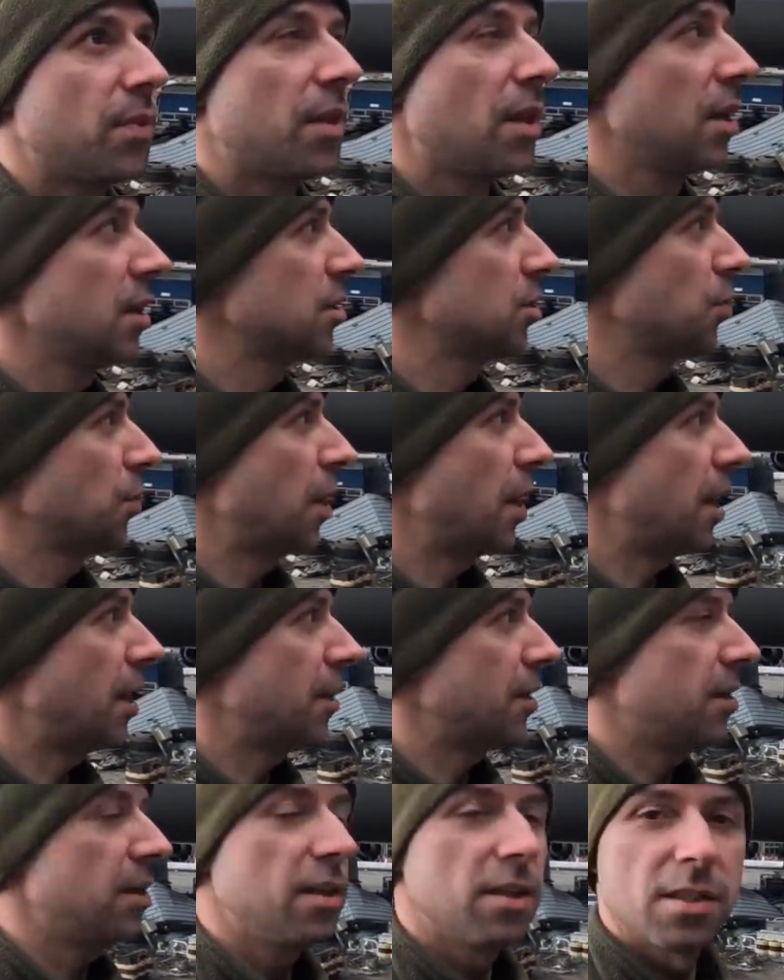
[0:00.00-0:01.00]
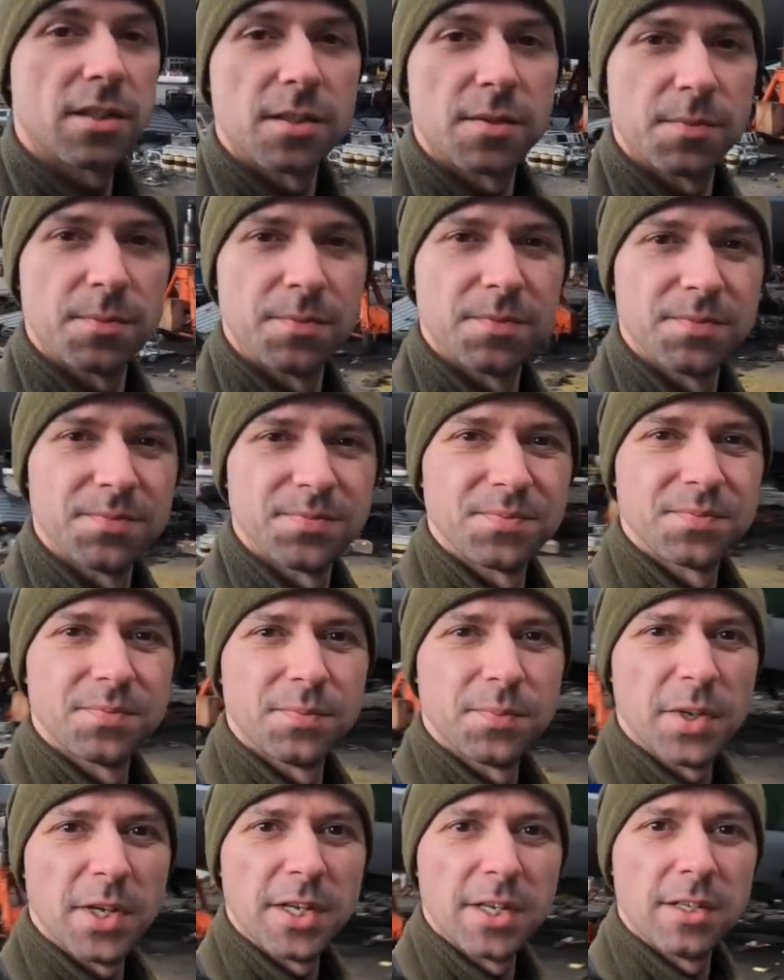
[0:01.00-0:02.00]
this one is
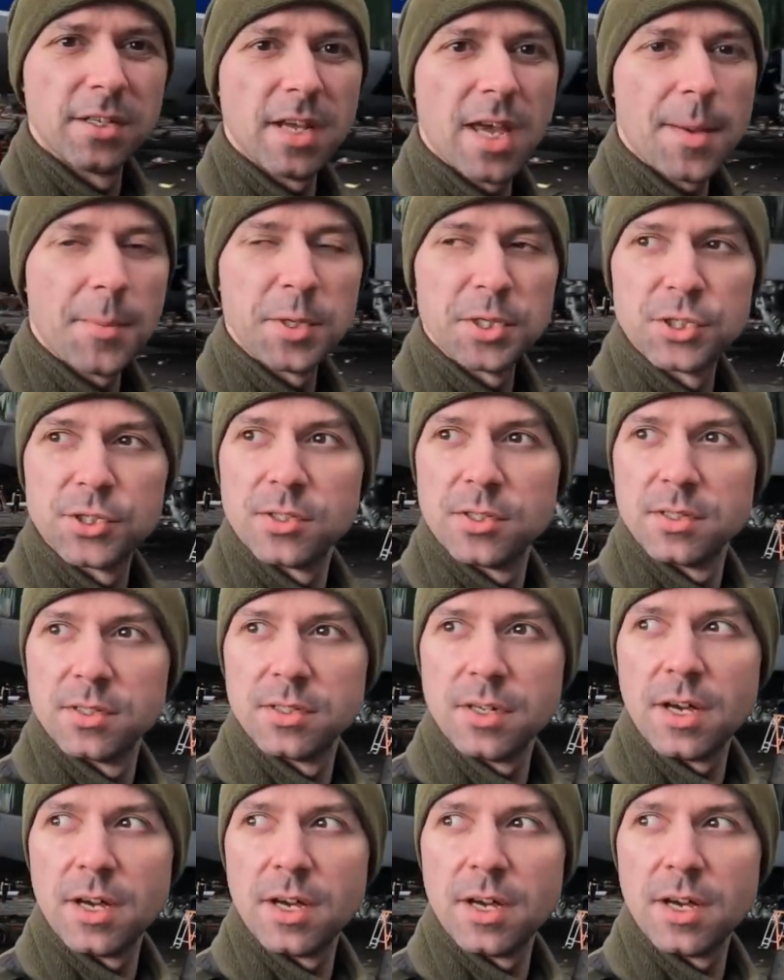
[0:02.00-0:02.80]
pretty damaged,